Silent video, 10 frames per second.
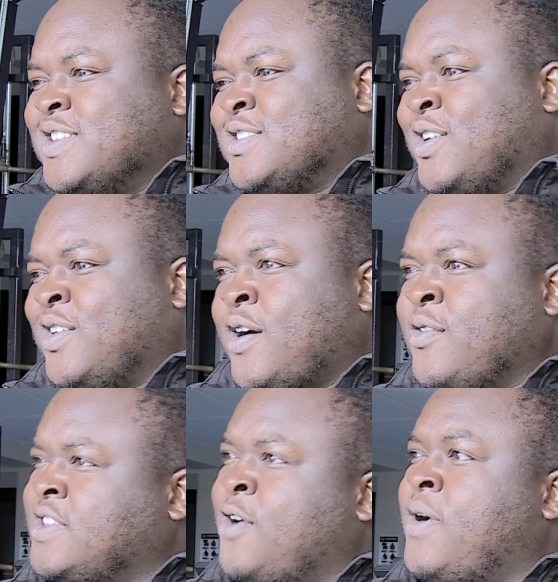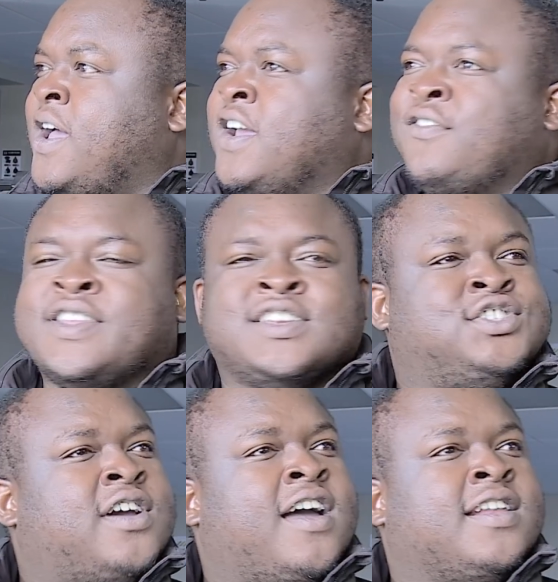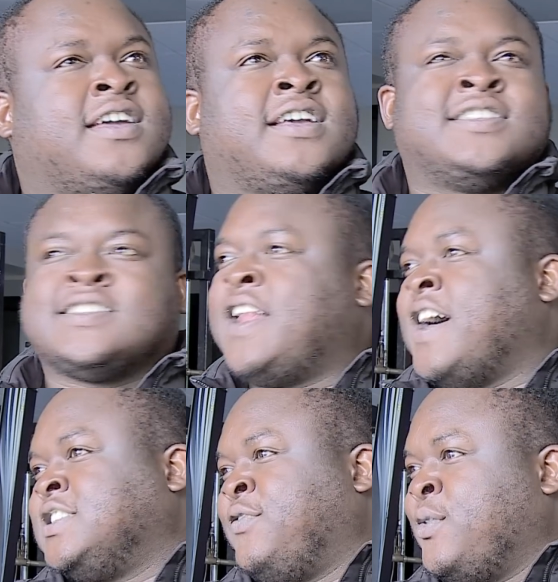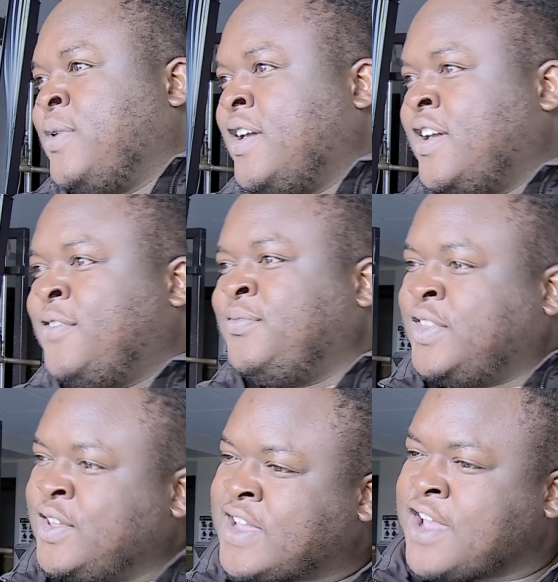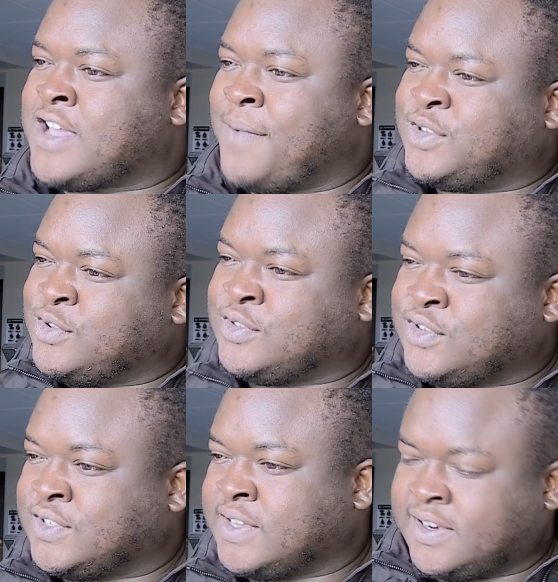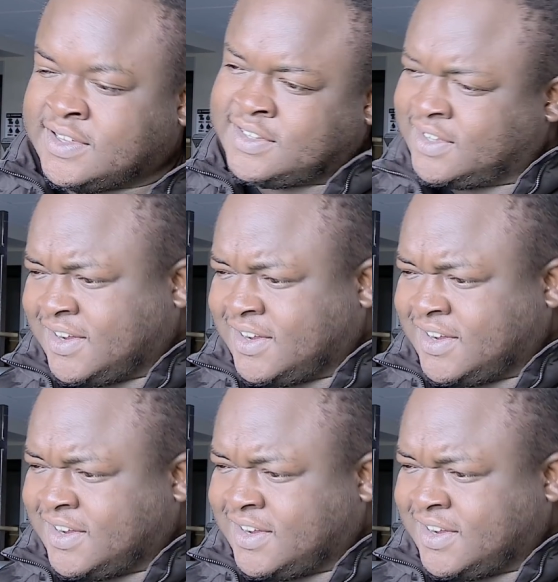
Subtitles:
So I was like, wow, everything's shiny, there's glass everywhere. And then you come to New Zealand,